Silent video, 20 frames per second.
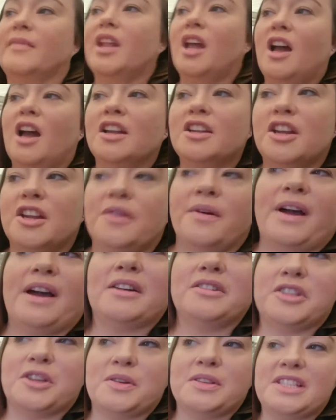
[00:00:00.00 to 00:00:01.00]
I don't know what
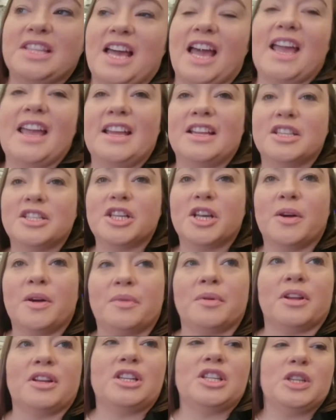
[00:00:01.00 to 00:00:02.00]
else I was saying, so I'm
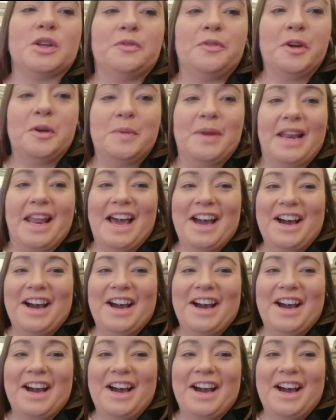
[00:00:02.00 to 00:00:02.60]
going to stop filming now.